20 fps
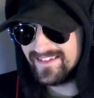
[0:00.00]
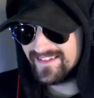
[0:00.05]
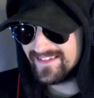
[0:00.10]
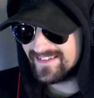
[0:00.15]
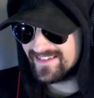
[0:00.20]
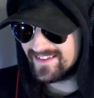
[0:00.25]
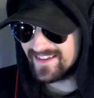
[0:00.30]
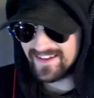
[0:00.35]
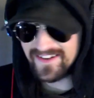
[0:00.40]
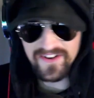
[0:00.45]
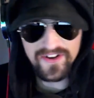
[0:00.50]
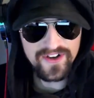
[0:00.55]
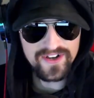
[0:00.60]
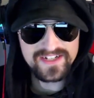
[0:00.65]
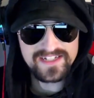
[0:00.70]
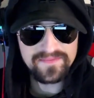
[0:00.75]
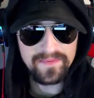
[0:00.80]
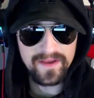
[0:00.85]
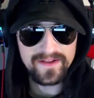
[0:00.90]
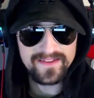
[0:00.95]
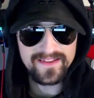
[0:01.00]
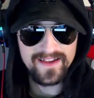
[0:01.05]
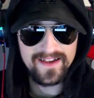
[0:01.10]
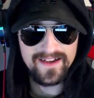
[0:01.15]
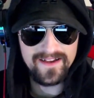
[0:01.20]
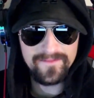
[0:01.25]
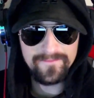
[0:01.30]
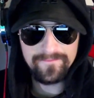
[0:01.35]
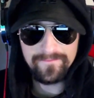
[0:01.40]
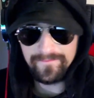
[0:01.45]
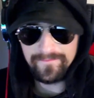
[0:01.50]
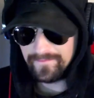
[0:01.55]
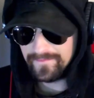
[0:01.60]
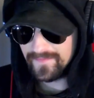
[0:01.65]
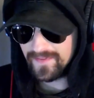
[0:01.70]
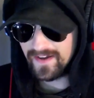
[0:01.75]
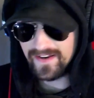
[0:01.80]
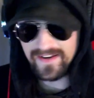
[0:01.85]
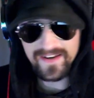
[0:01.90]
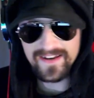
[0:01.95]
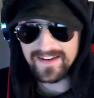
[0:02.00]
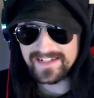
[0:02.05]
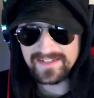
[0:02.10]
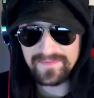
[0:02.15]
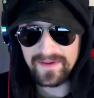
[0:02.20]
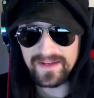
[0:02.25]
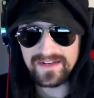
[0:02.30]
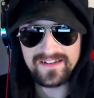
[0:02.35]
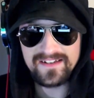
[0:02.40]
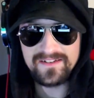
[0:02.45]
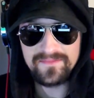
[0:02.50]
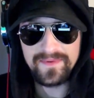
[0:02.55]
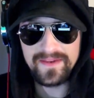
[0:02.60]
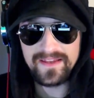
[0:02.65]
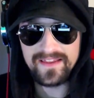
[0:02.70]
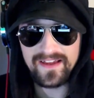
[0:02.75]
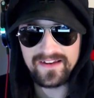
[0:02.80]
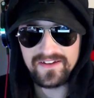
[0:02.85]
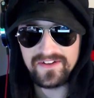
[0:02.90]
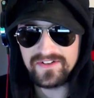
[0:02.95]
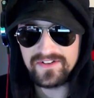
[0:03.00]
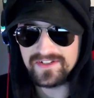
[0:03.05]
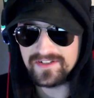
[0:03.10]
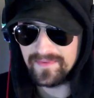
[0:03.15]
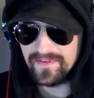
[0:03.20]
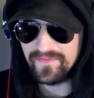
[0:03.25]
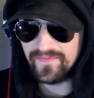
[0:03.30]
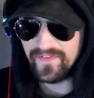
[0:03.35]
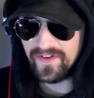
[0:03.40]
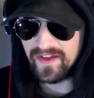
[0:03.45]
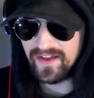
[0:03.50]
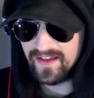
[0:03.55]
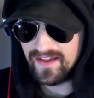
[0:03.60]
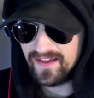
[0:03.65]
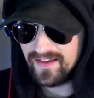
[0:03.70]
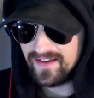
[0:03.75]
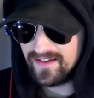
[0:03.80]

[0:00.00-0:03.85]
Did not expect that. I didn't expect it to be that good, to be fair.